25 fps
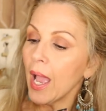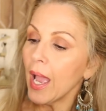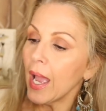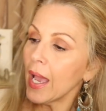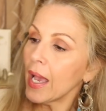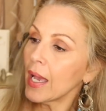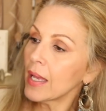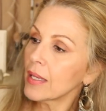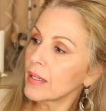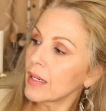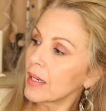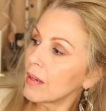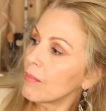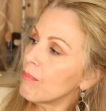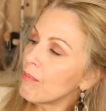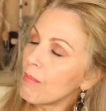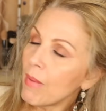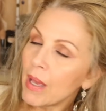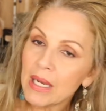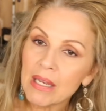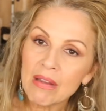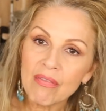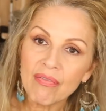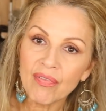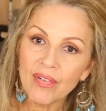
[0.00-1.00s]
And
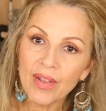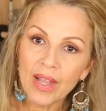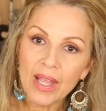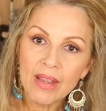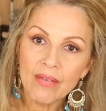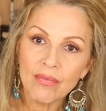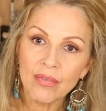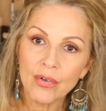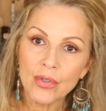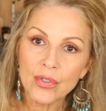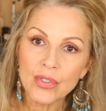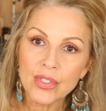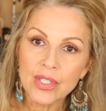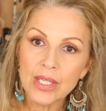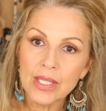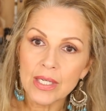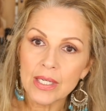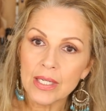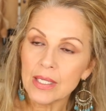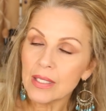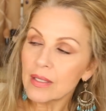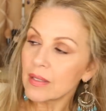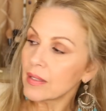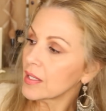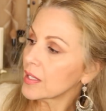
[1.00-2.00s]
many flavors
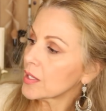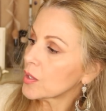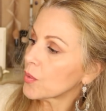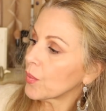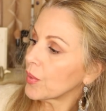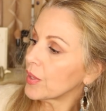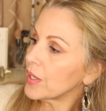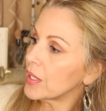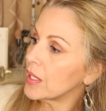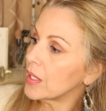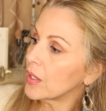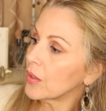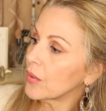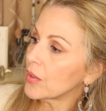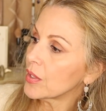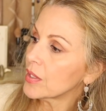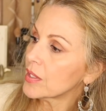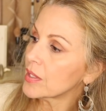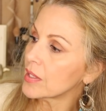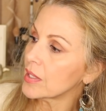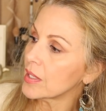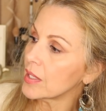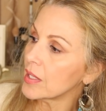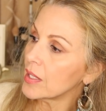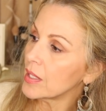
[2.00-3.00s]
in it. This one here
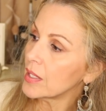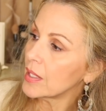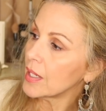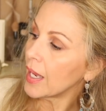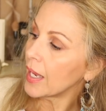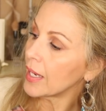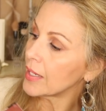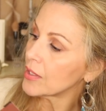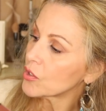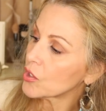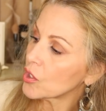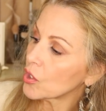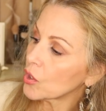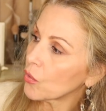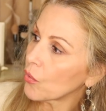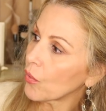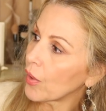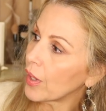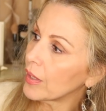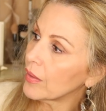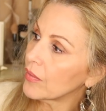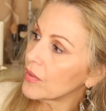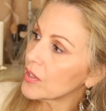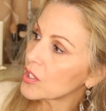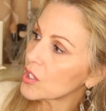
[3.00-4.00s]
is the ancient
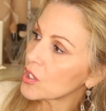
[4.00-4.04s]
grain.